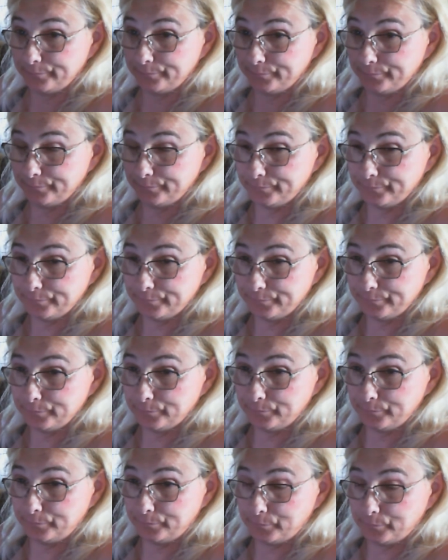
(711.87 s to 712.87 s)
book
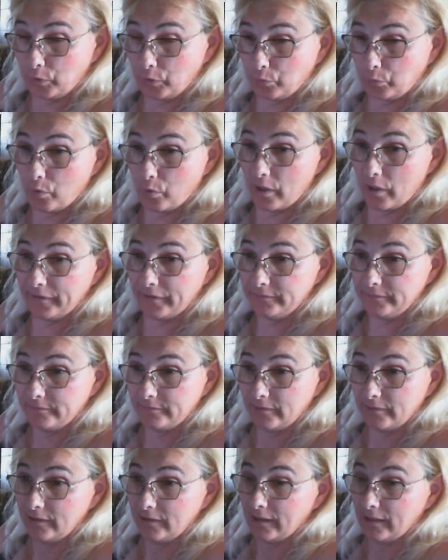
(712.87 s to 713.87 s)
one, I
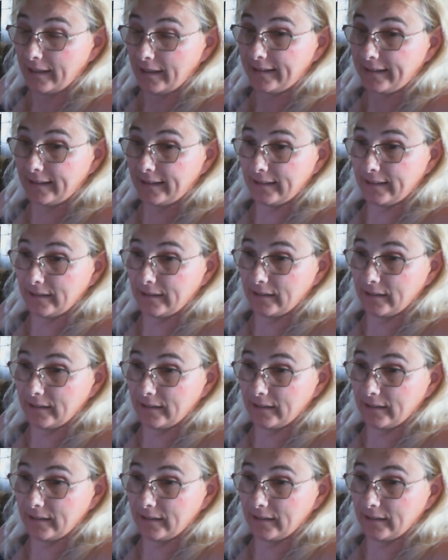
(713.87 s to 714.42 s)
gotta